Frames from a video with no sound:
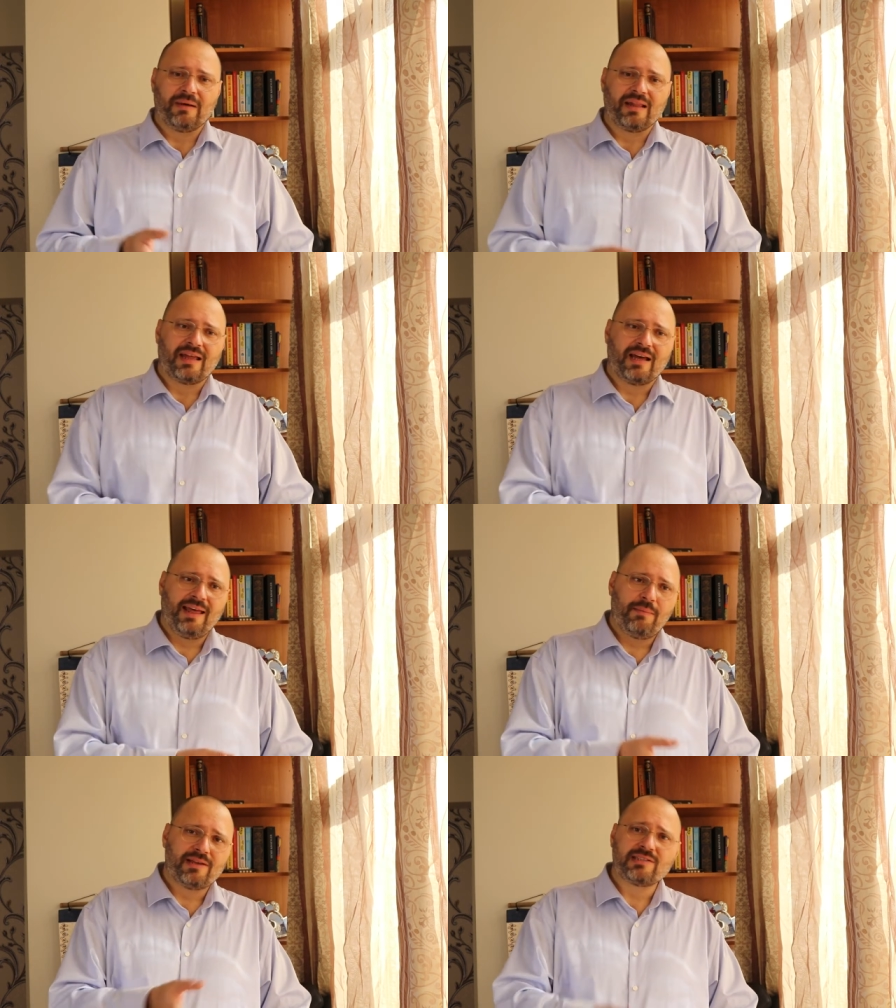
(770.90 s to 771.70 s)
But
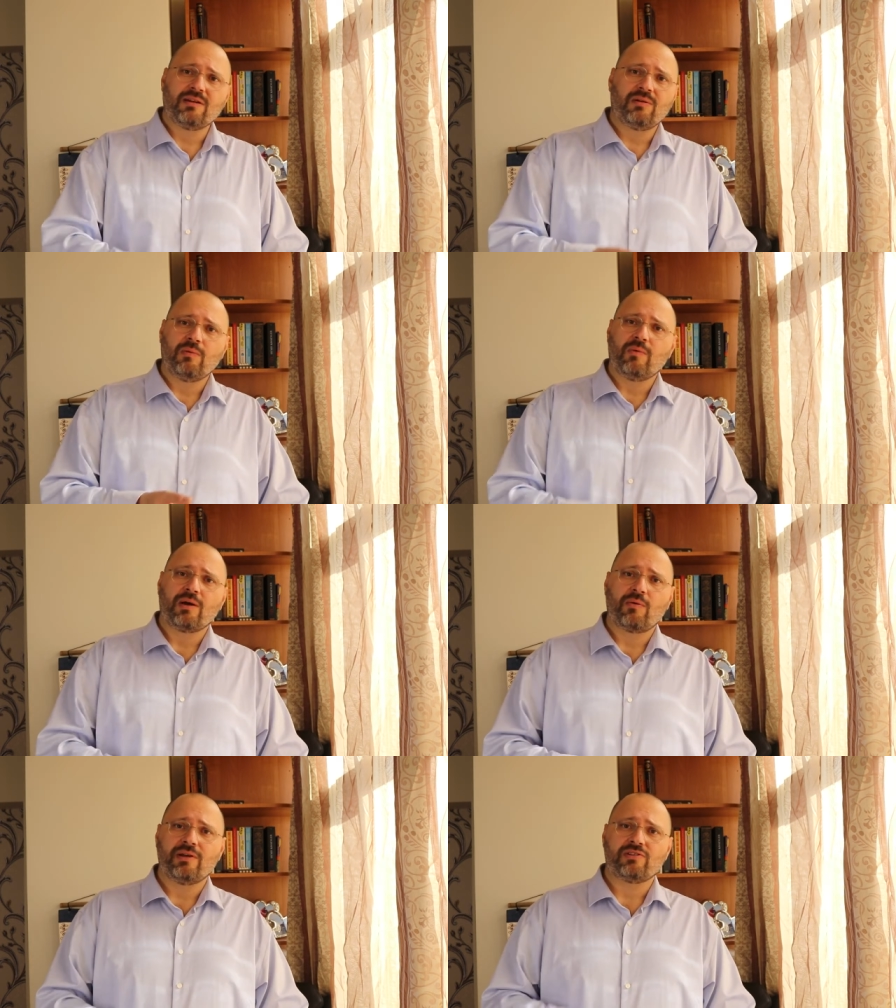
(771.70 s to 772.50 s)
I am asking only
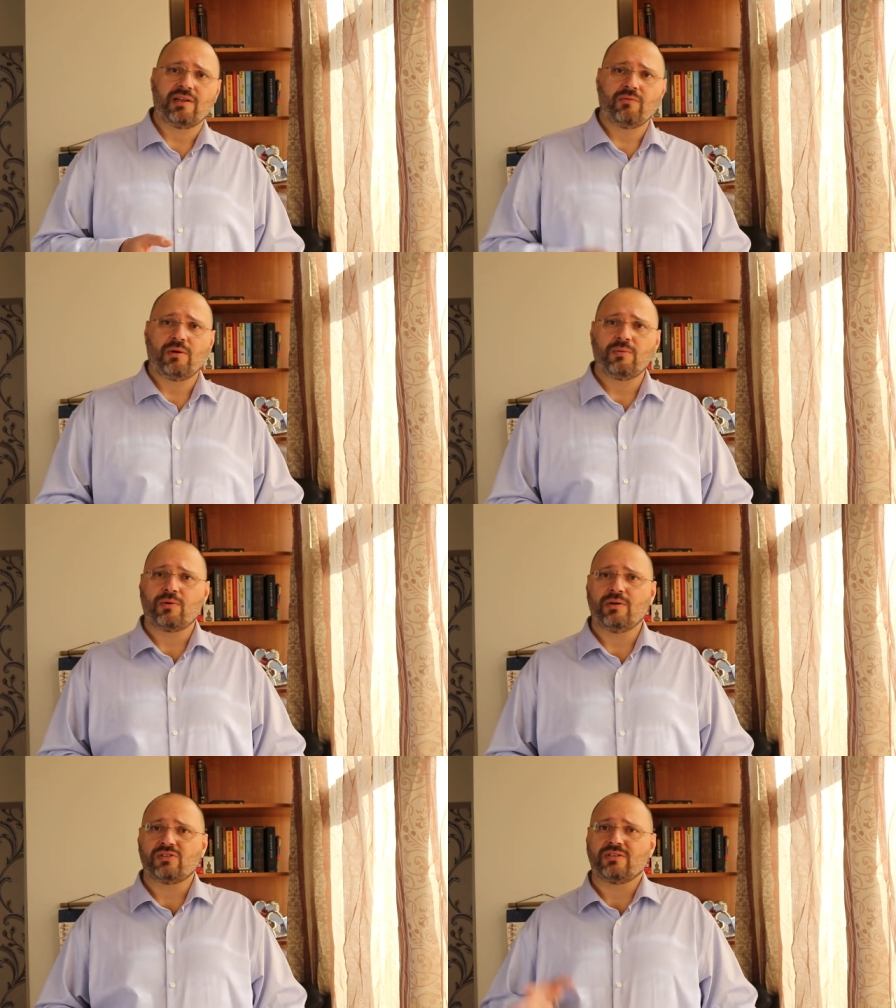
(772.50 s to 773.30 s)
one question, and one
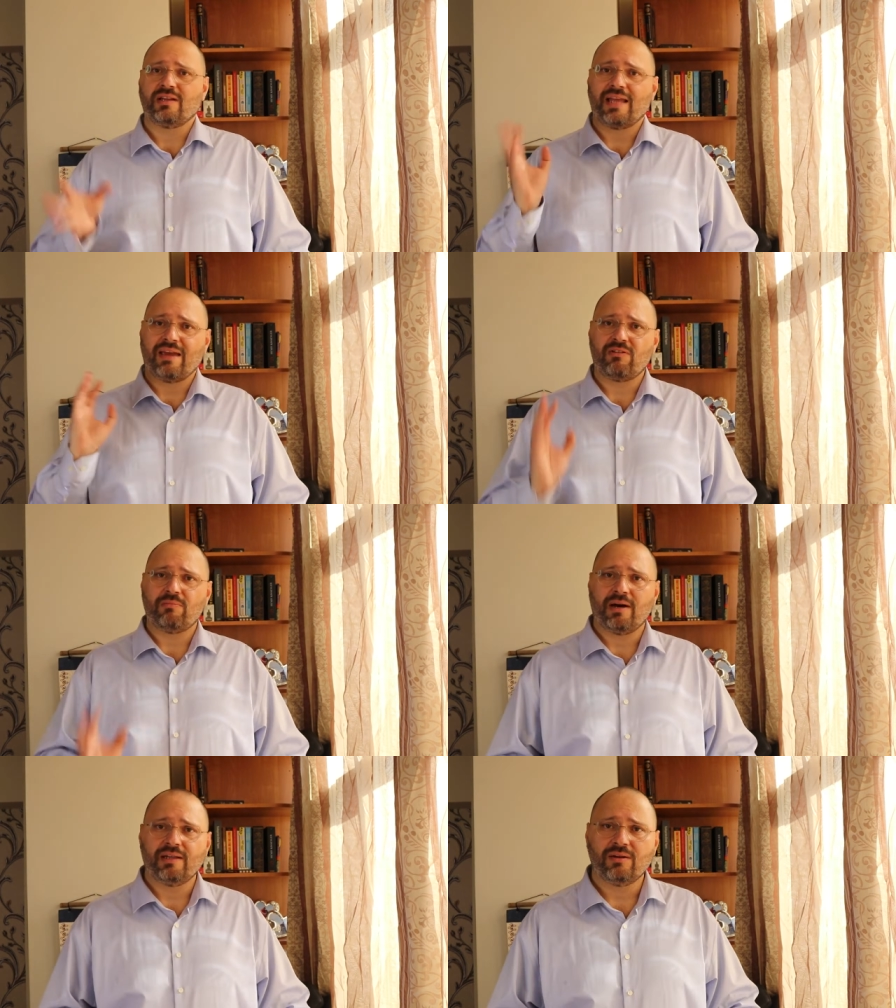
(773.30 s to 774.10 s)
question that
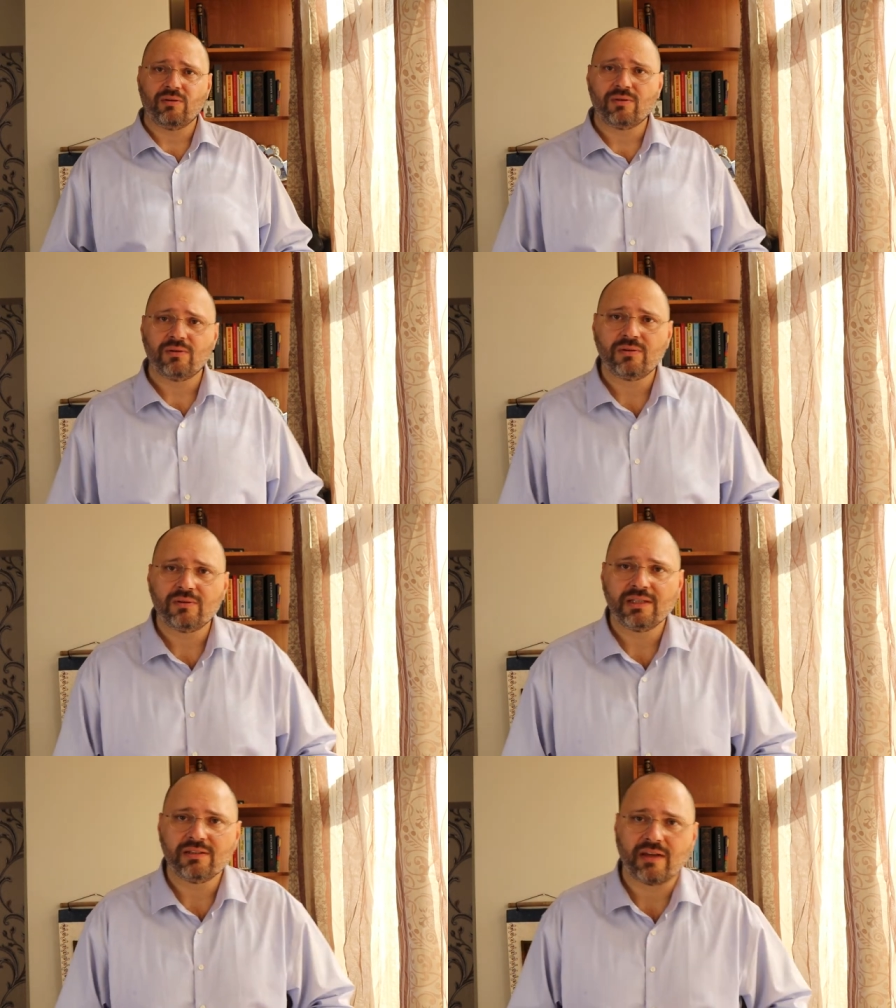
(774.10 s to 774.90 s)
everybody,
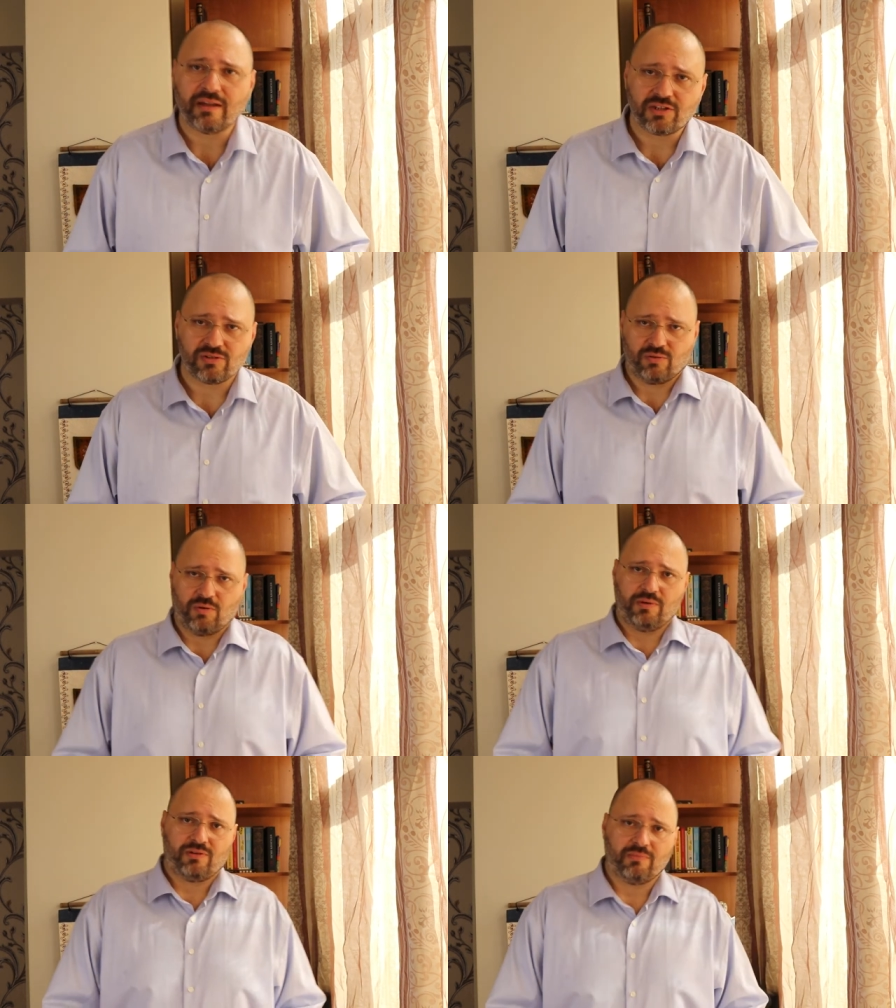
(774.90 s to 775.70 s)
all the international
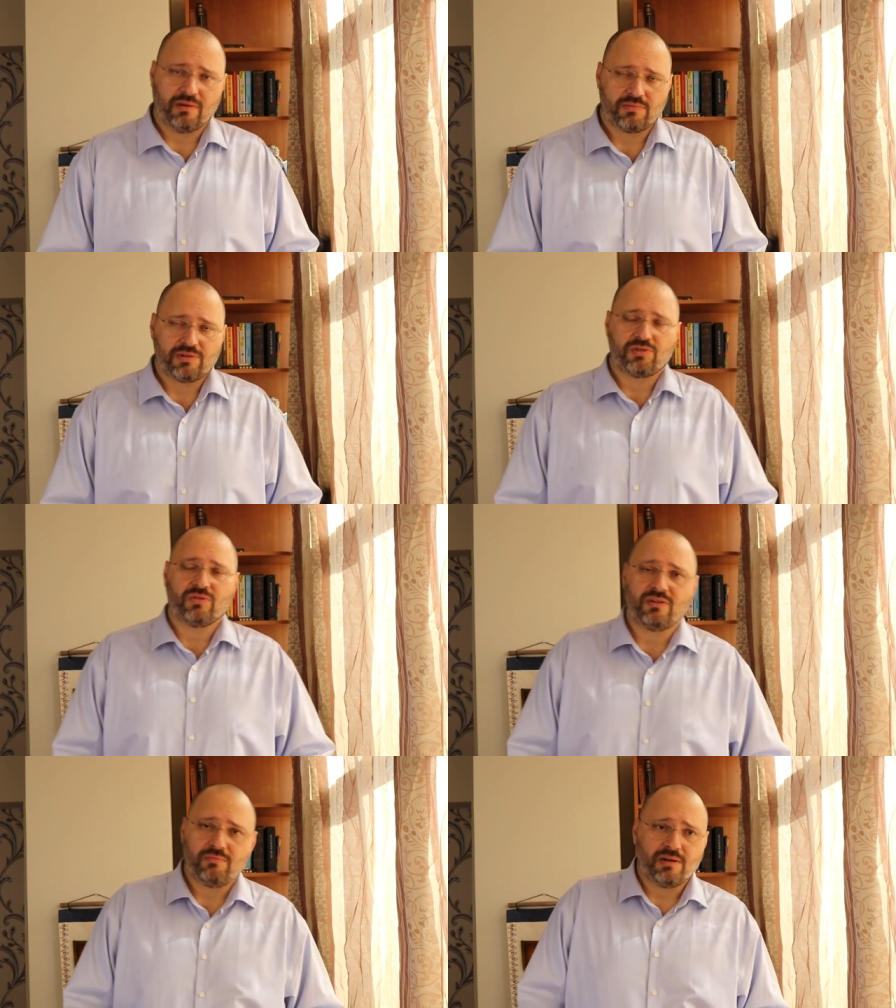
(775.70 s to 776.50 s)
community members
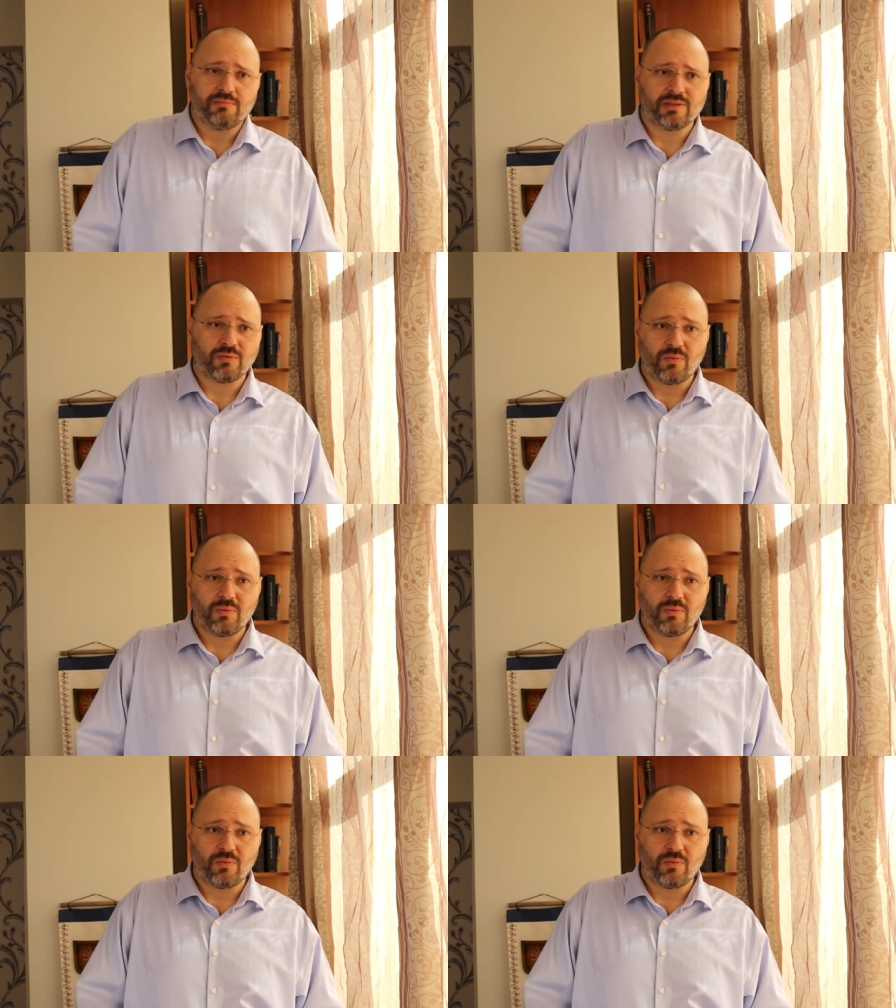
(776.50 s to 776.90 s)
should remember.